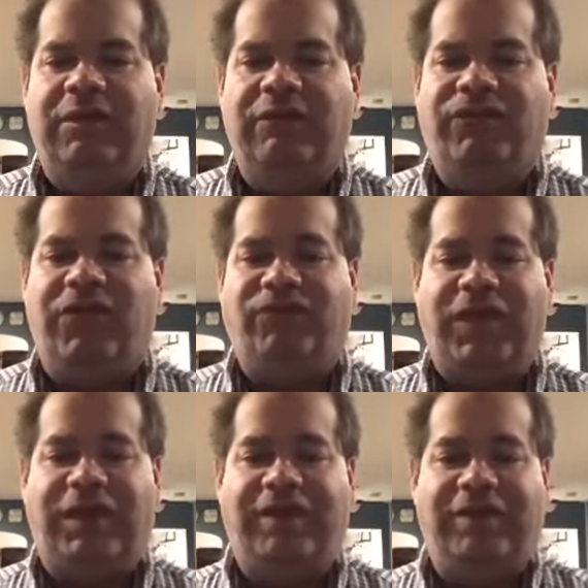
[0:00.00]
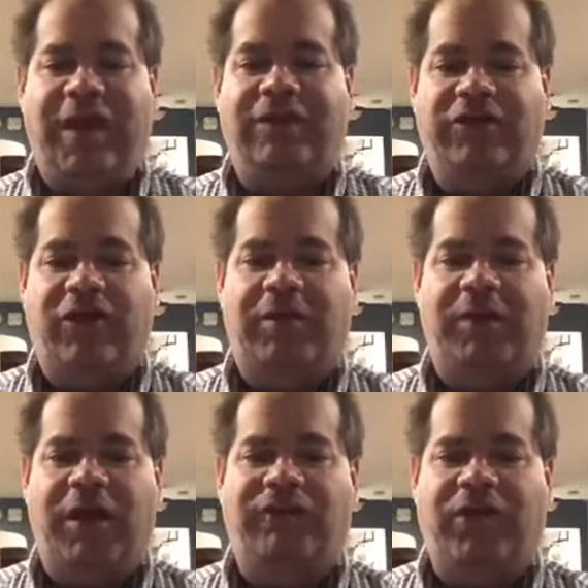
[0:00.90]
50 consigners
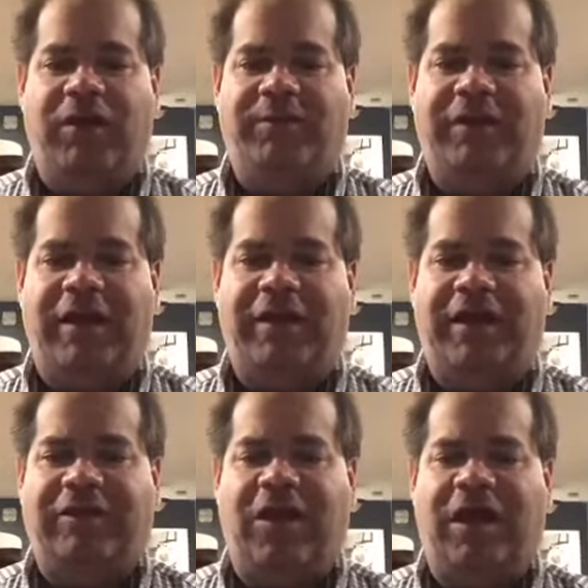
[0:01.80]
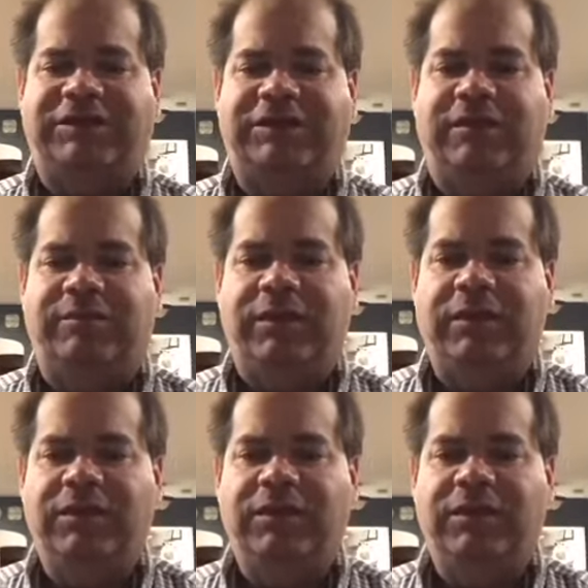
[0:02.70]
dropping off curbside, that's awesome.